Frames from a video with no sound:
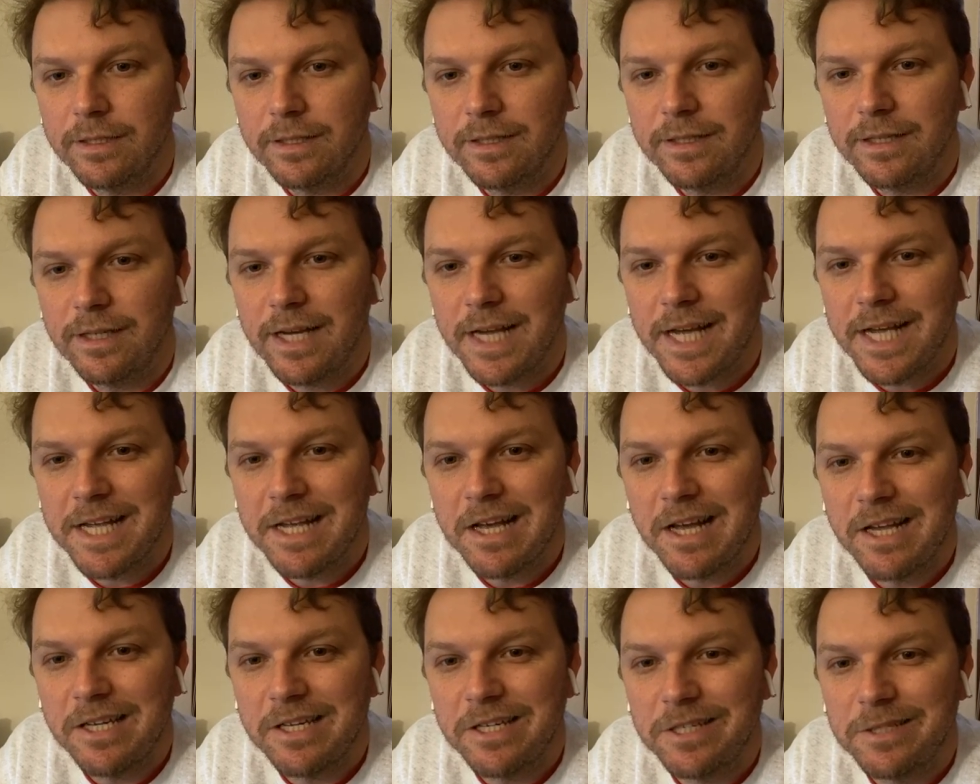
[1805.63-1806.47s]
Hi,
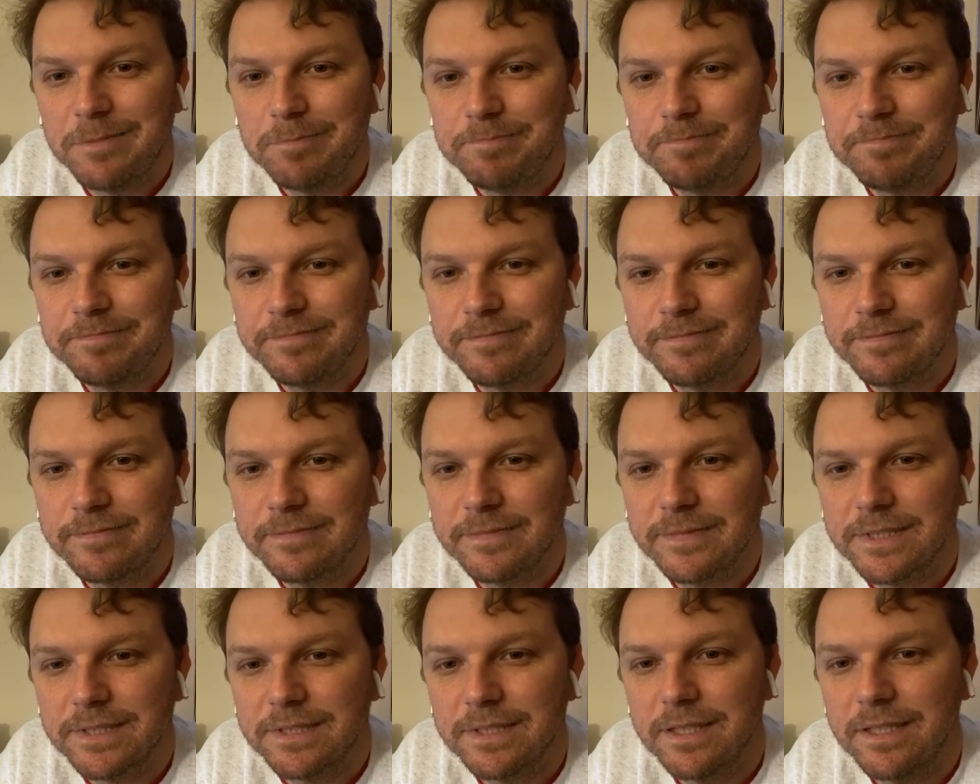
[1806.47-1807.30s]
Adam.
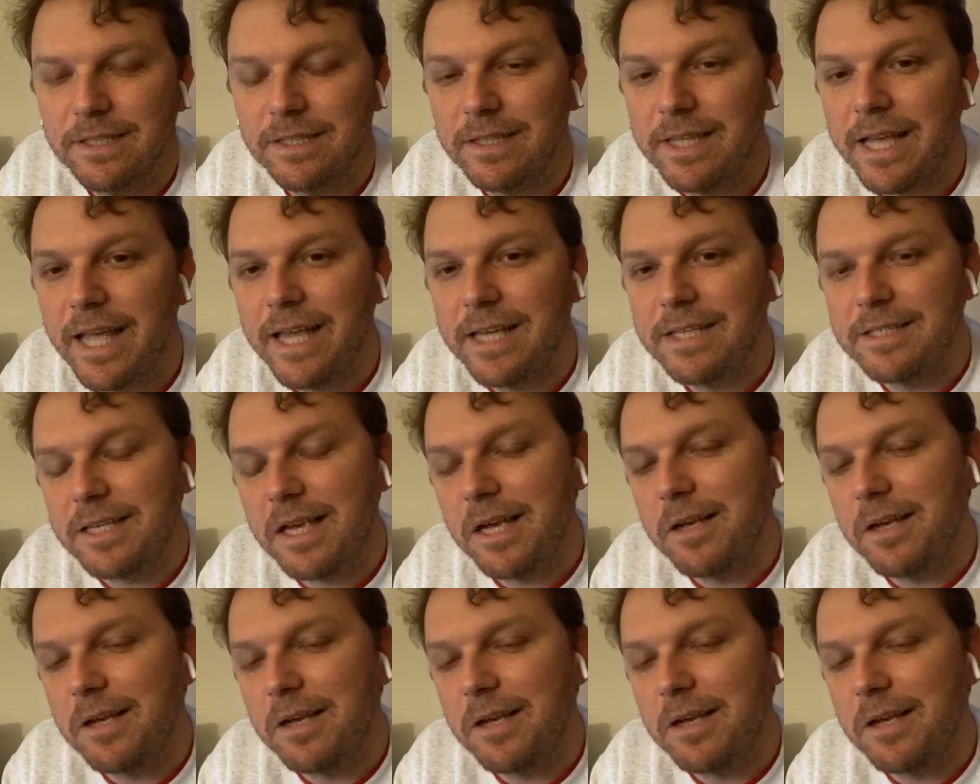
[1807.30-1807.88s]
Thanks.